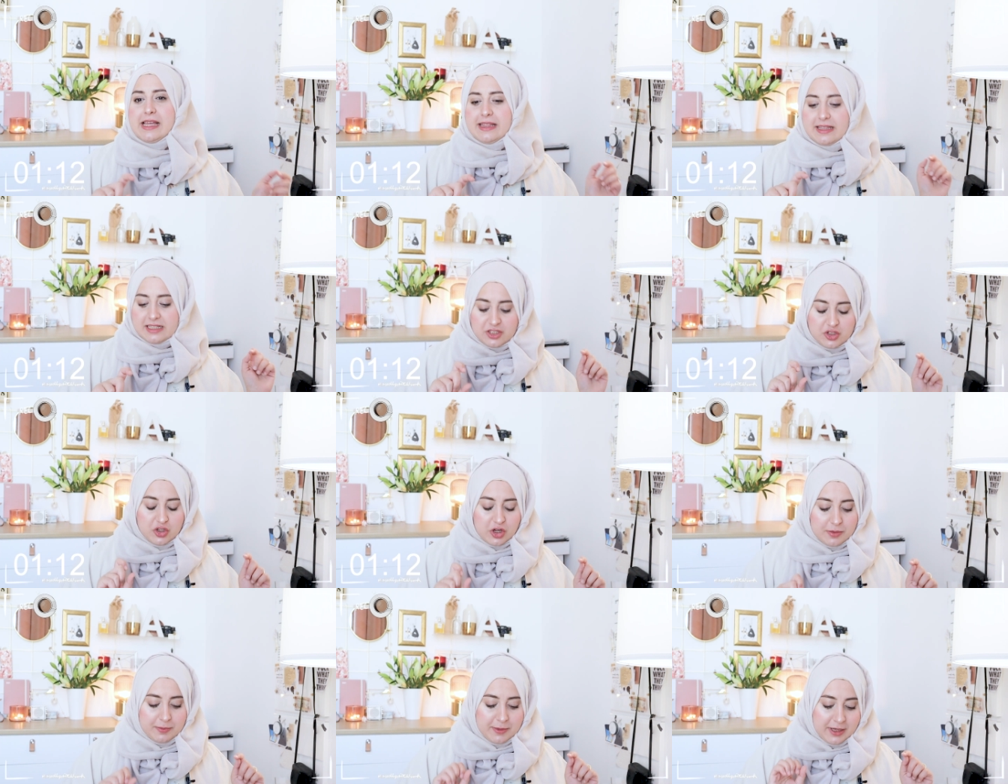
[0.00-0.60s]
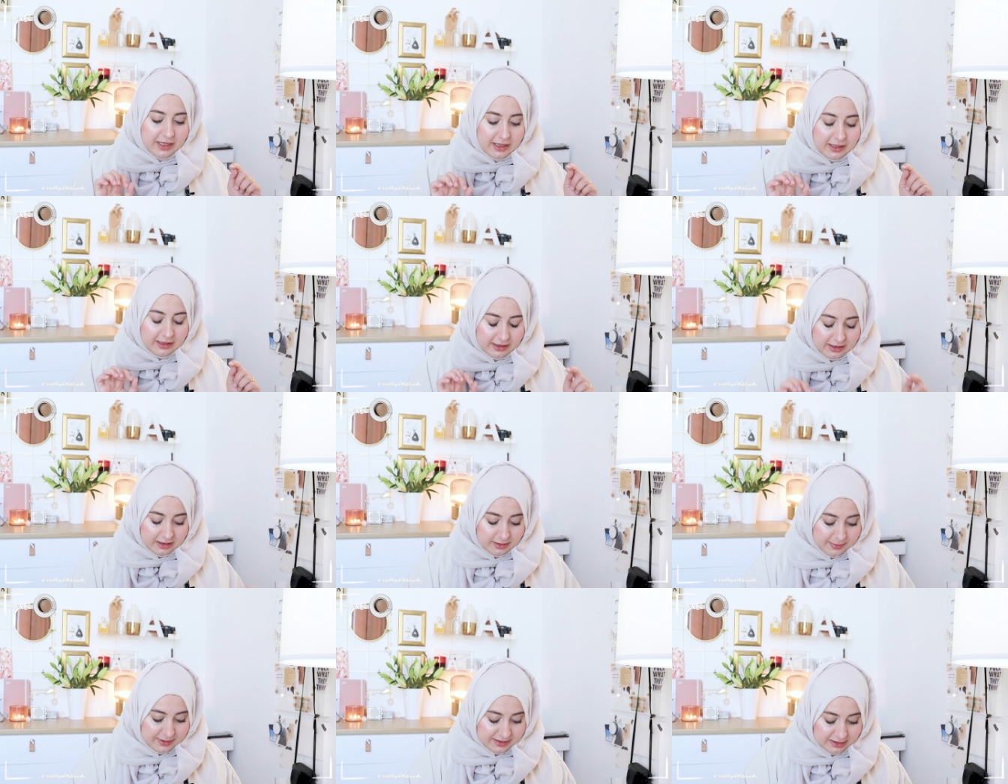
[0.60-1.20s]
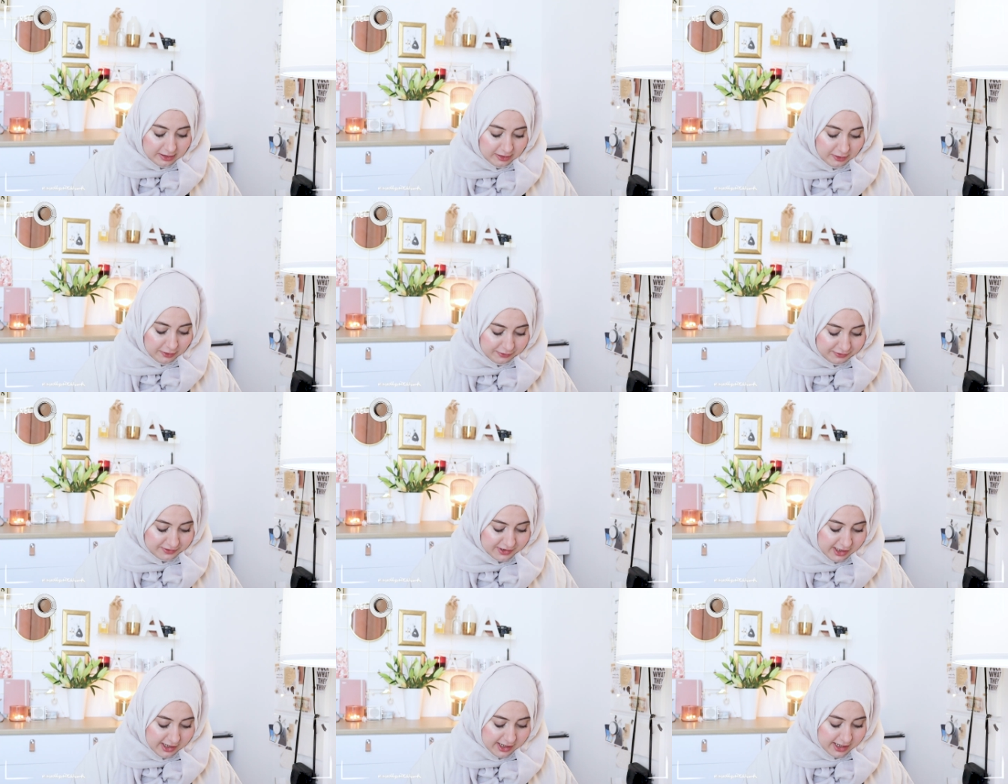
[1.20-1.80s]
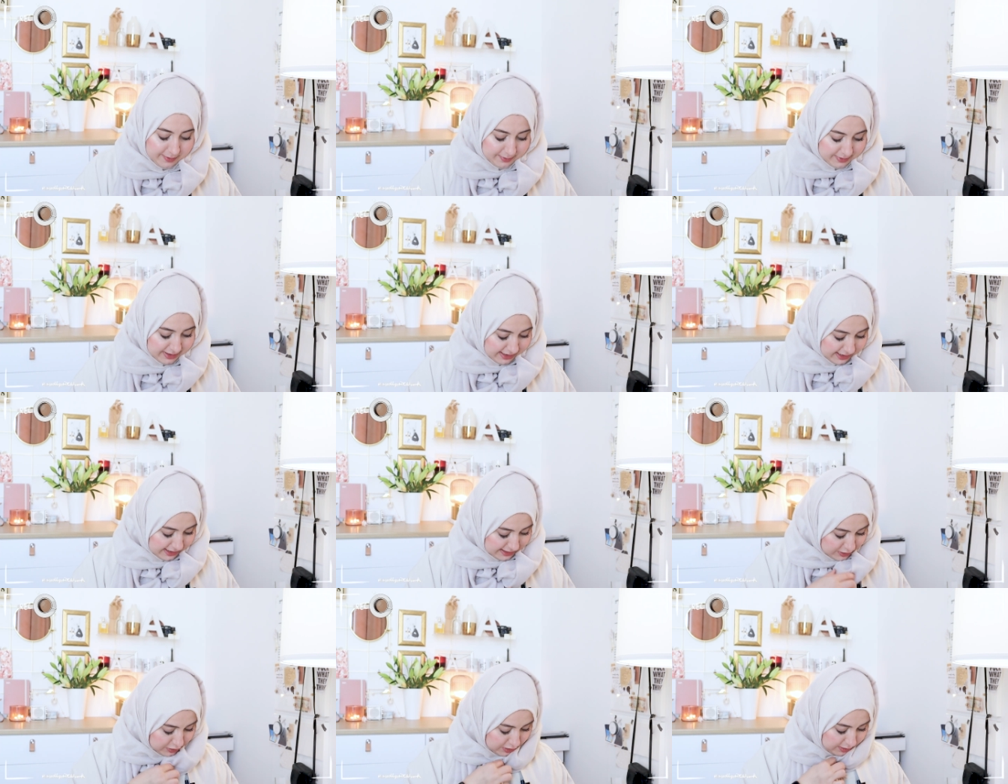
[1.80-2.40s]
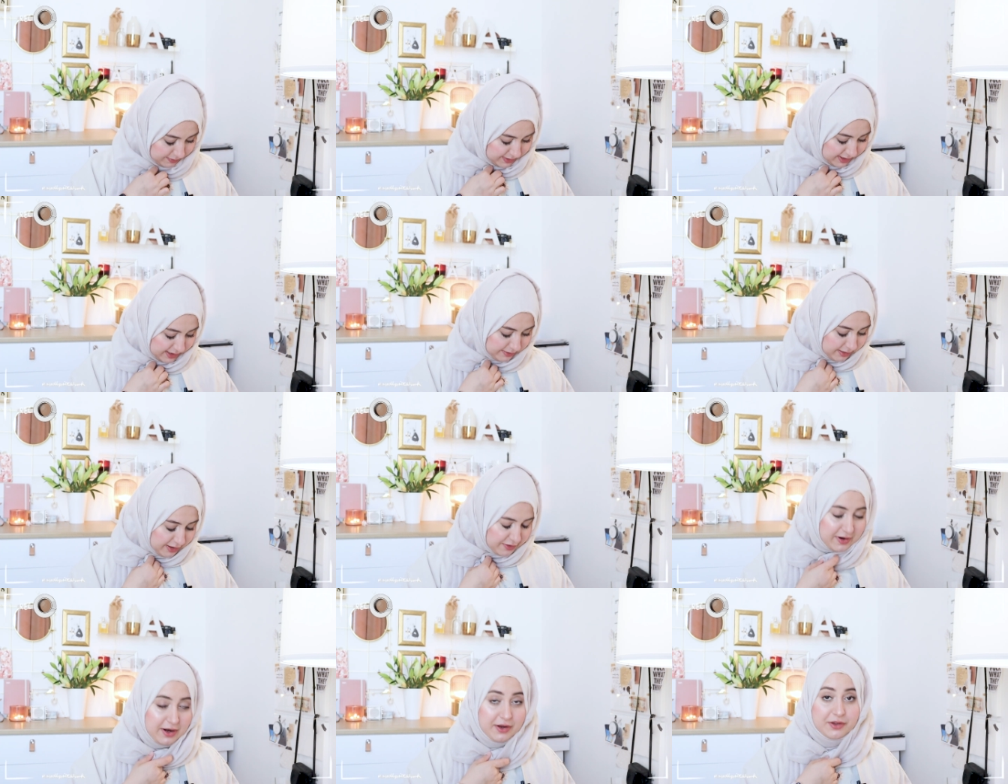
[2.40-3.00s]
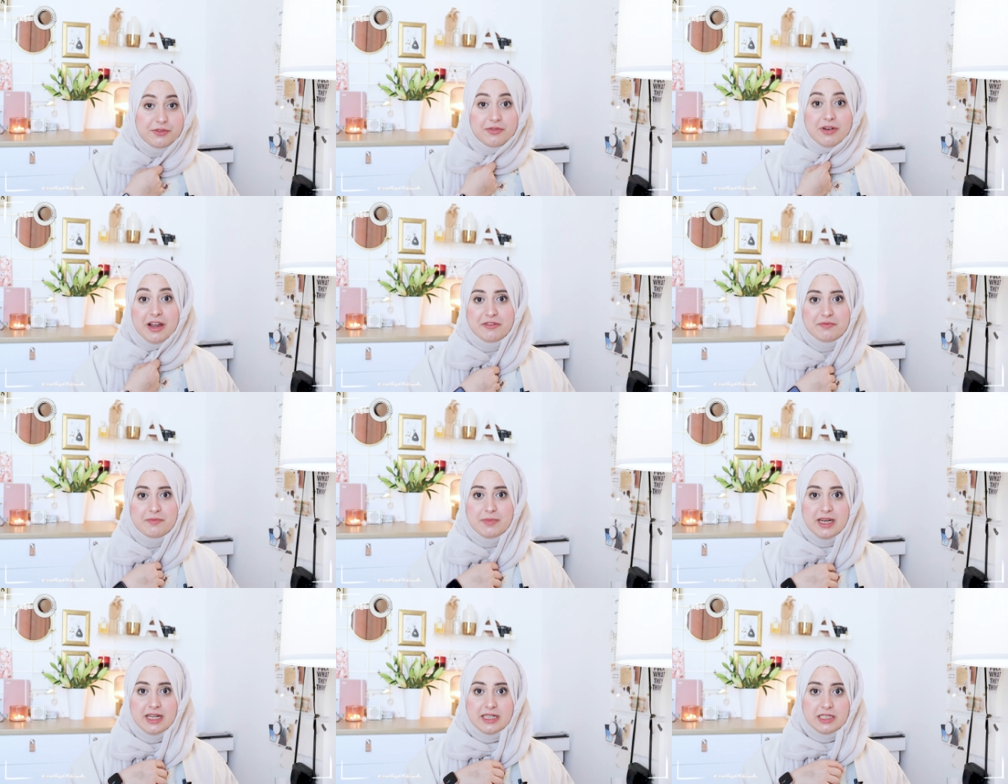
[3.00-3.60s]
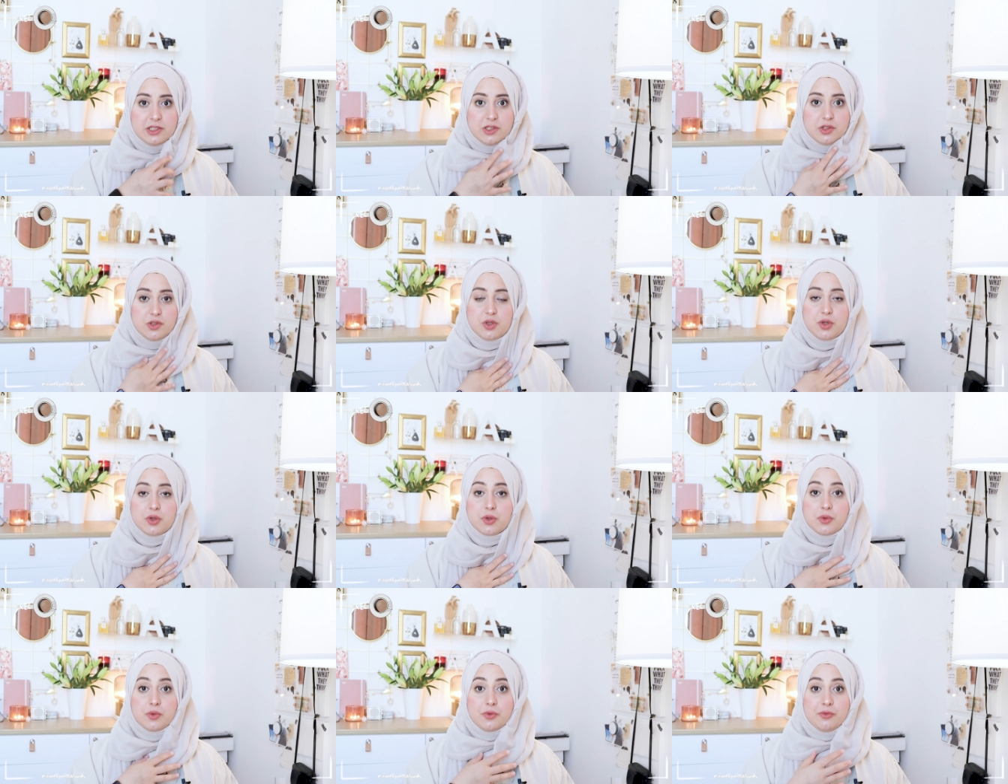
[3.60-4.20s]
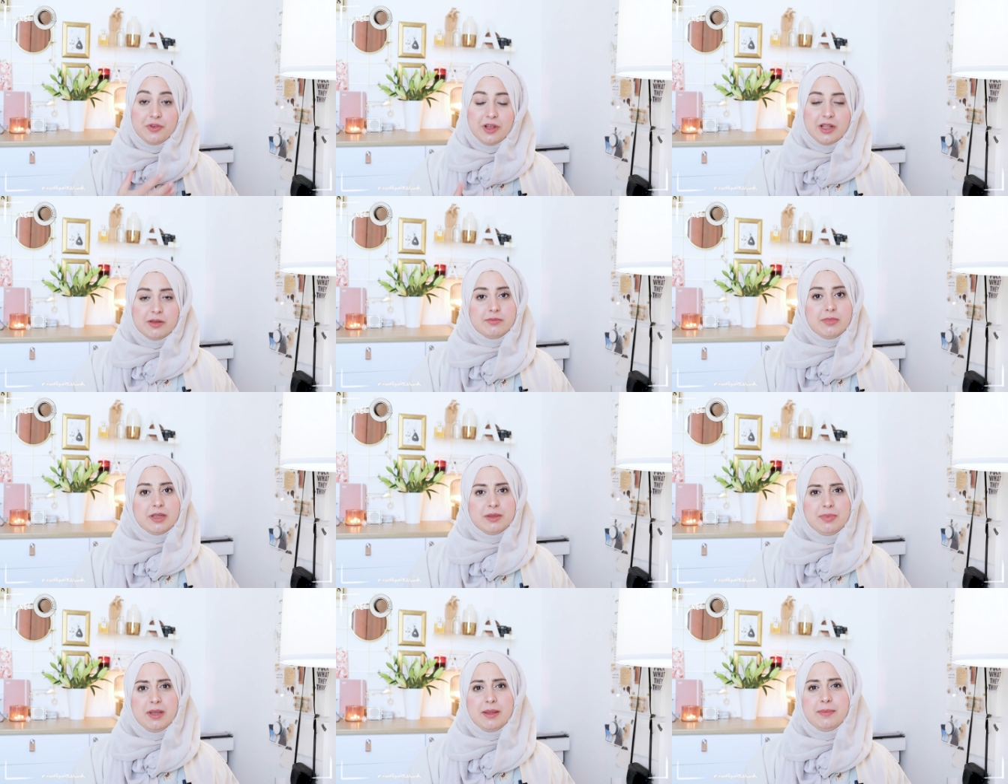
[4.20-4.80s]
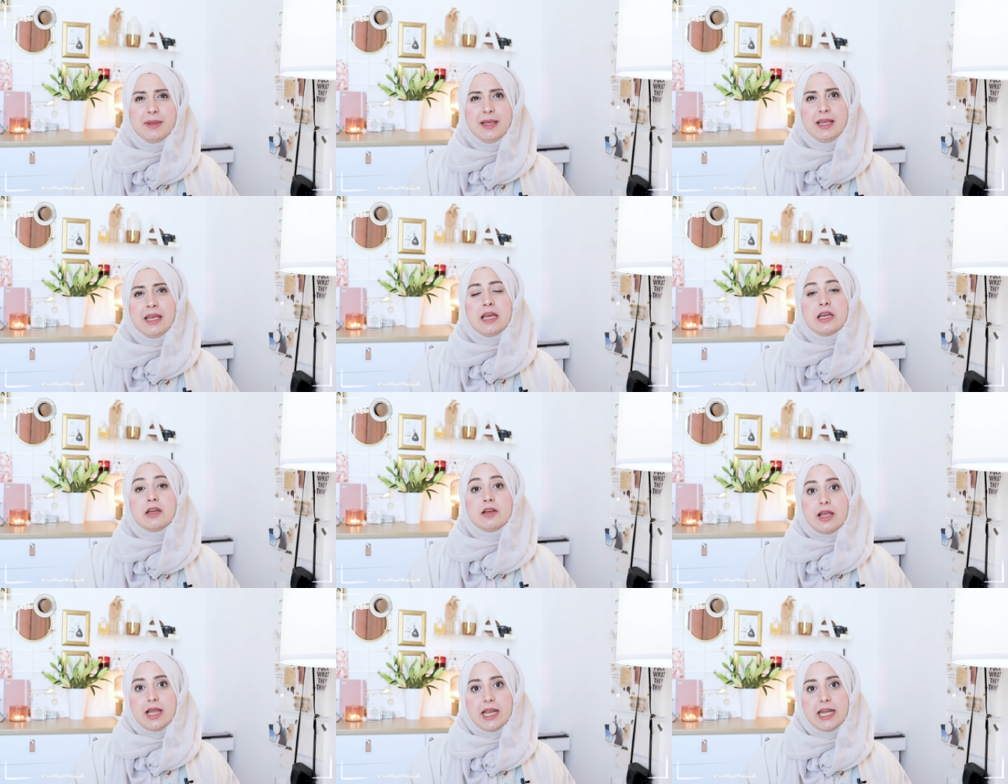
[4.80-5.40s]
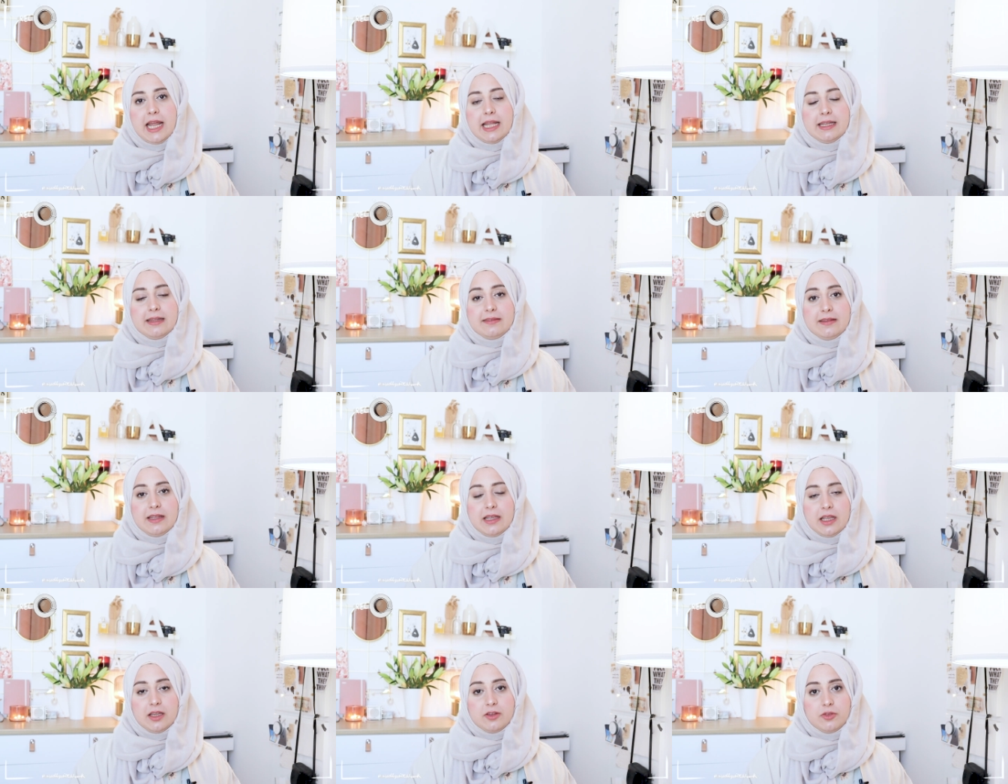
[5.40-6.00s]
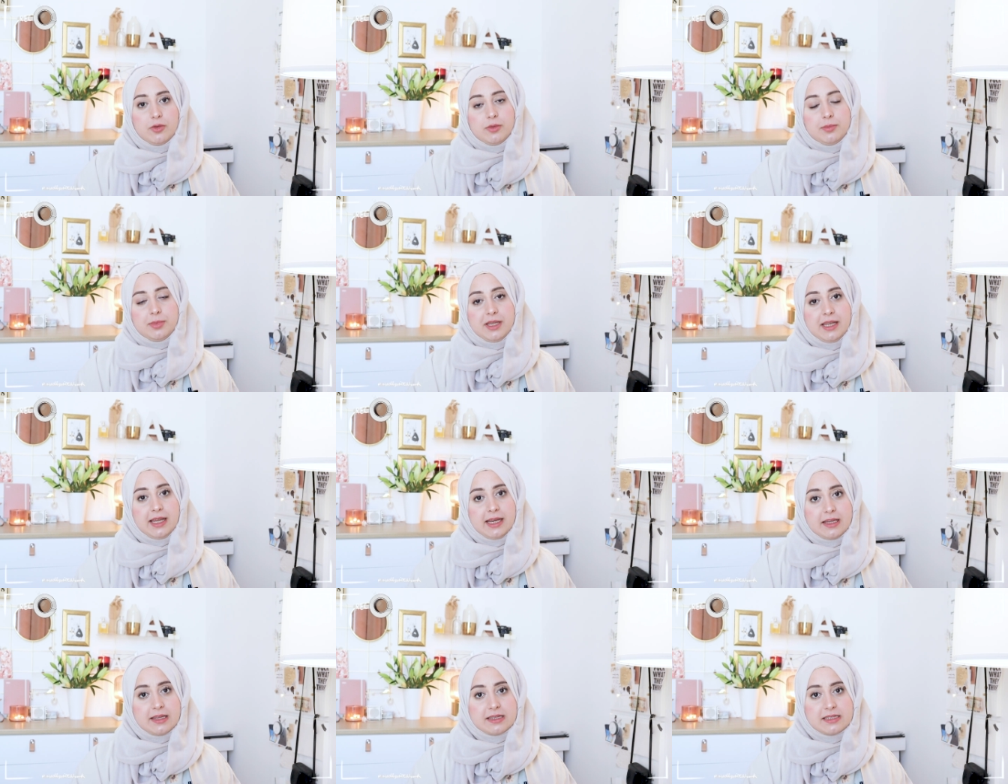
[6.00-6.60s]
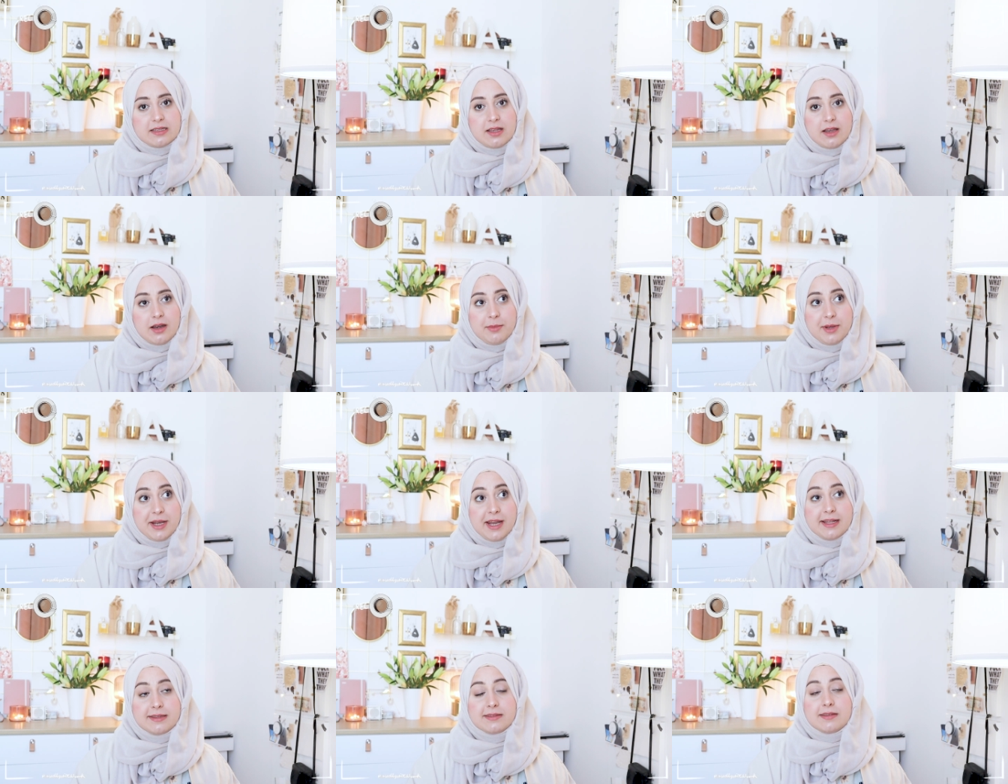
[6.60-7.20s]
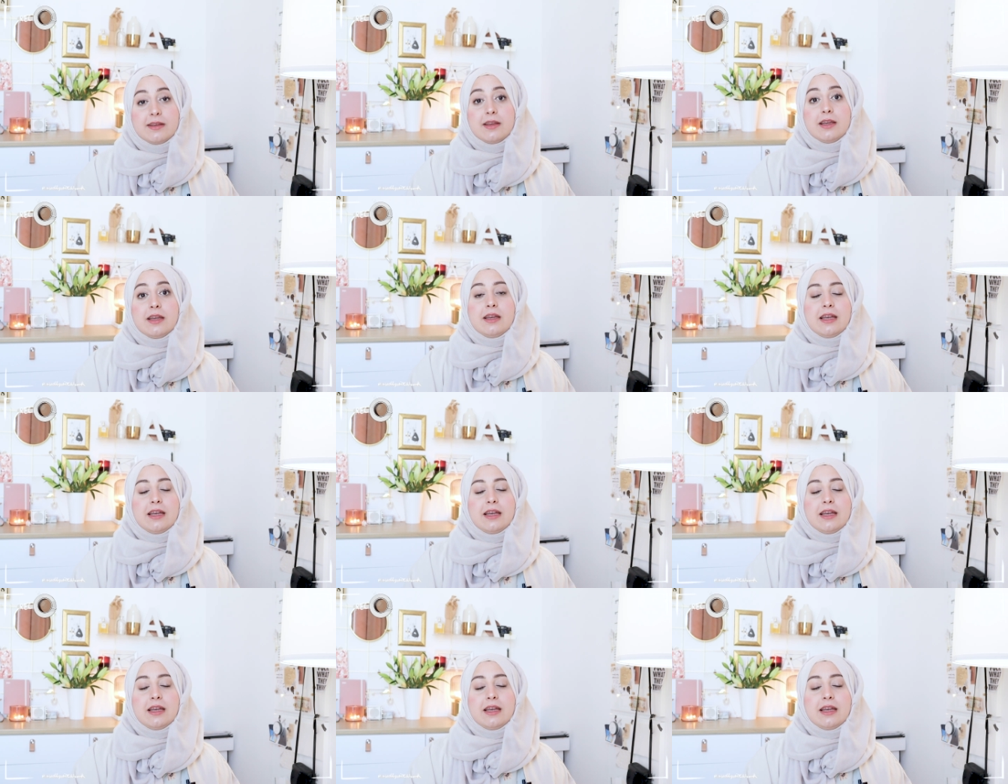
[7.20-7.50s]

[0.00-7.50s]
This took me a little bit of time, like it took me around 5 minutes to film, but maybe in editing it will be like less than a minute.